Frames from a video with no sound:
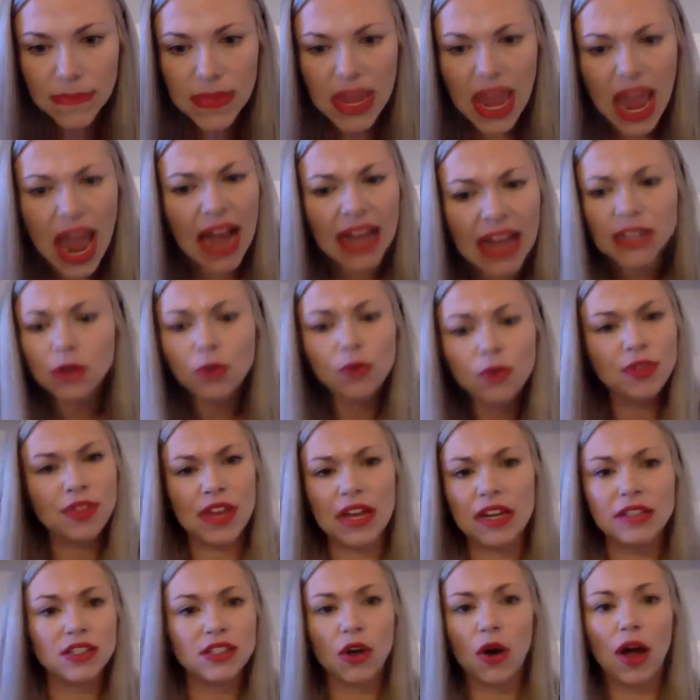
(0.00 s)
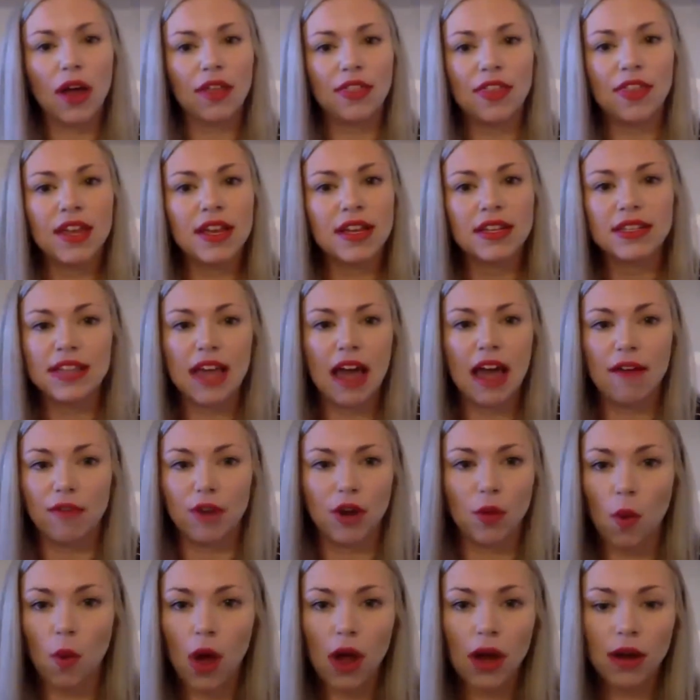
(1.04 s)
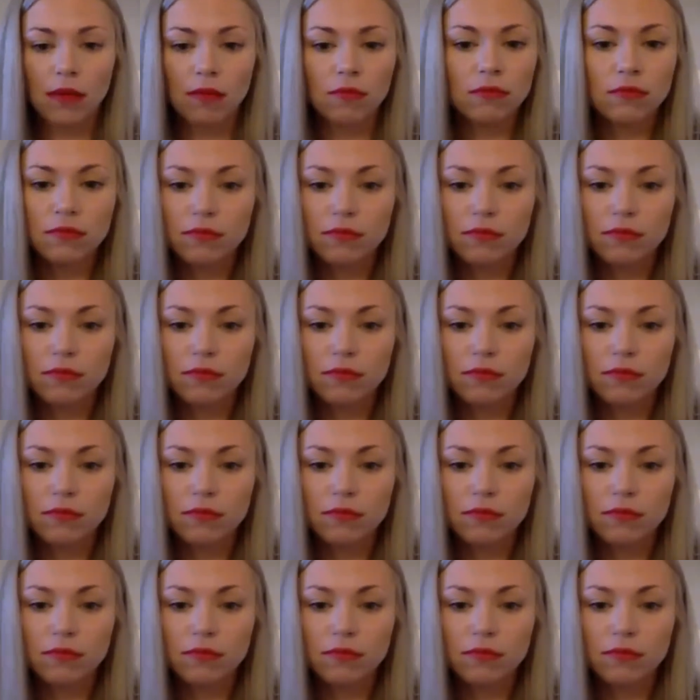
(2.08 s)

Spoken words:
I don't think so. I think it's everyone.